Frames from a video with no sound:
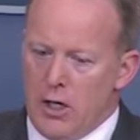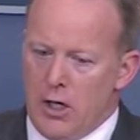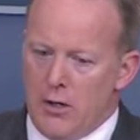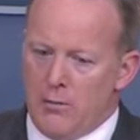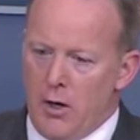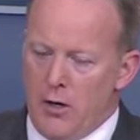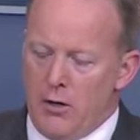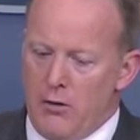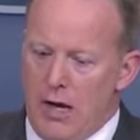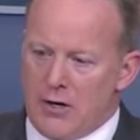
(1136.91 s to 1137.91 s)
uh,
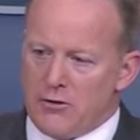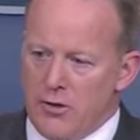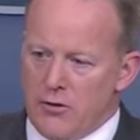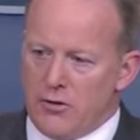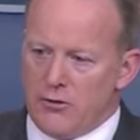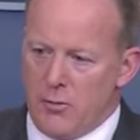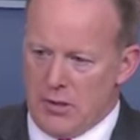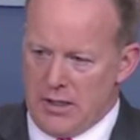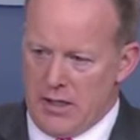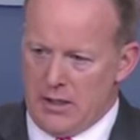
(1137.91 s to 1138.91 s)
our national interests are
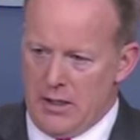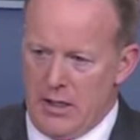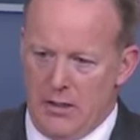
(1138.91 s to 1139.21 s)
protected.